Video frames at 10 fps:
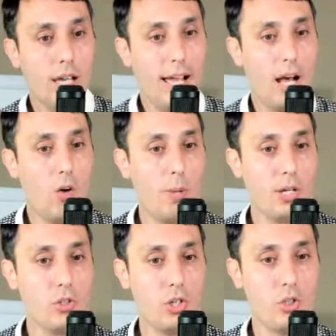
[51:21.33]
how
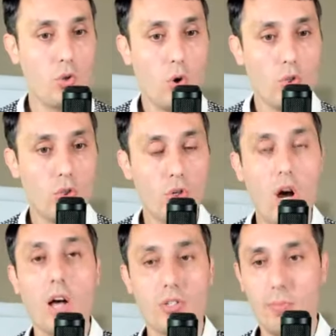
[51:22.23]
much is going to
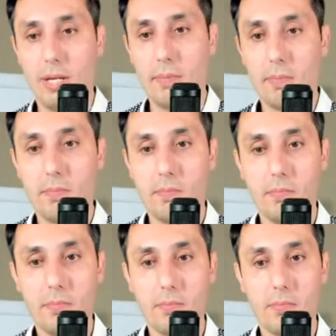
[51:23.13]
cost me
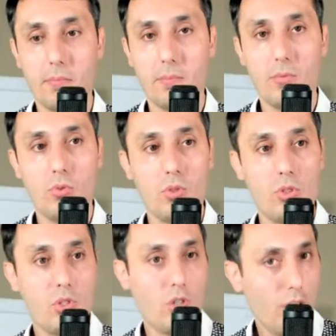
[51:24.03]

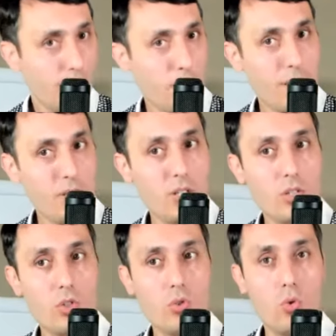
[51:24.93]
starting a
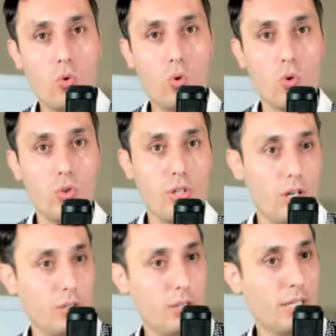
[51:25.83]
business or
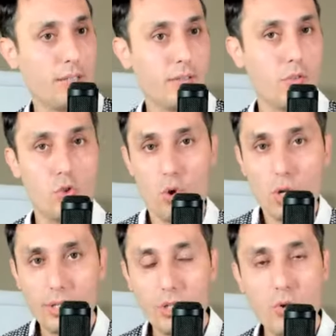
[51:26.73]
start like
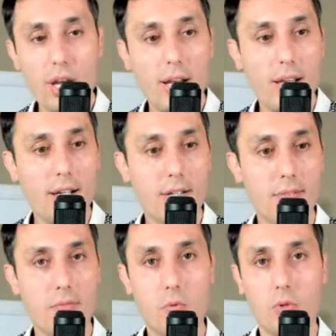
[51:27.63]
joining the training
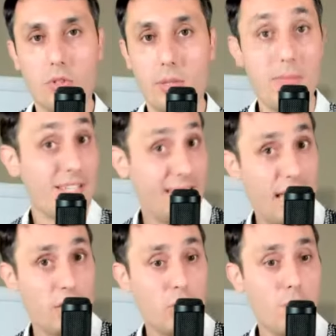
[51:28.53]
or the
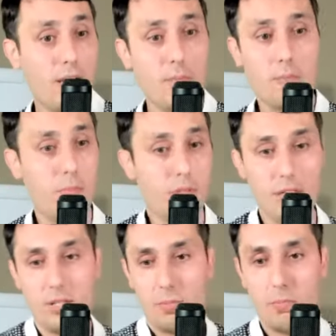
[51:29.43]
mistake you made,
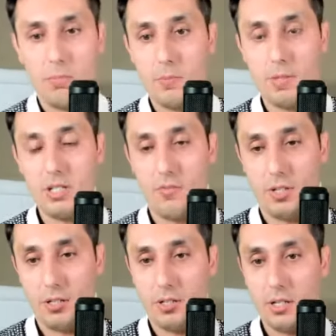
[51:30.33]
please be
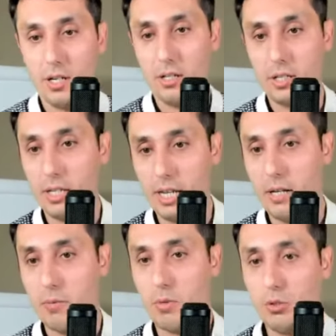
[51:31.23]
specific. And I'll,
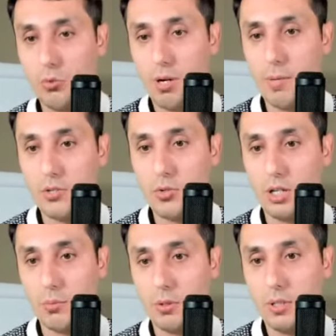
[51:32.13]
again, I'll do my best to
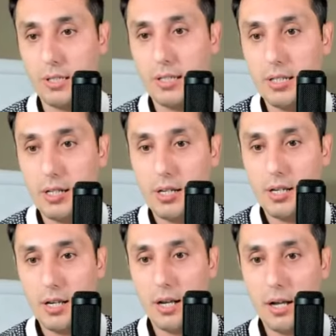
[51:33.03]
help you.
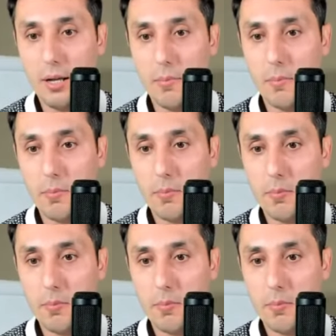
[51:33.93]
Um,